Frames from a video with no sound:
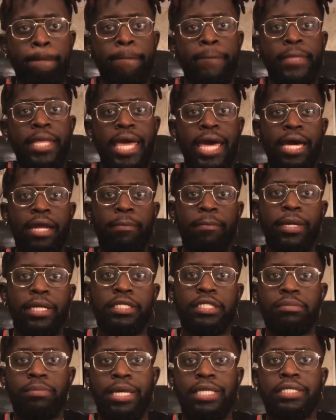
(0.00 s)
Adam gets
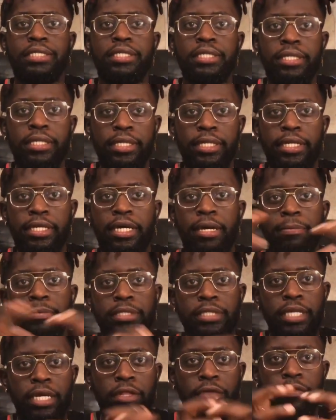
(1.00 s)
his masculinity. They come
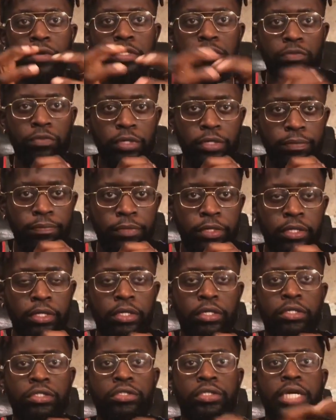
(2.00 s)
together as one.
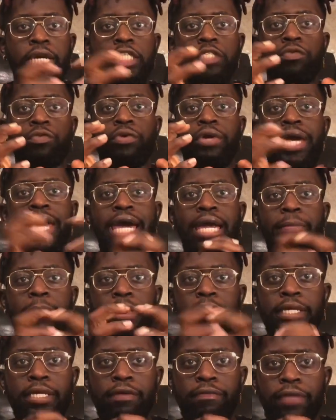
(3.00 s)
So that's where Adam and
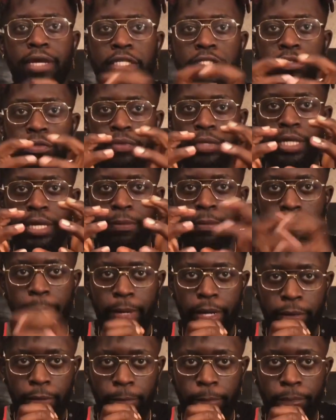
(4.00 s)
Eve, that story came
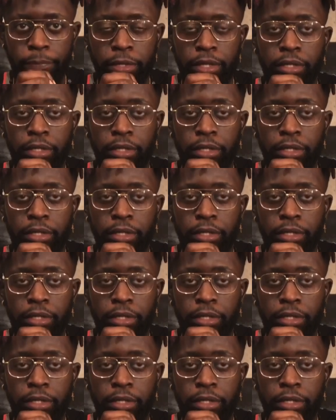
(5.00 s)
about.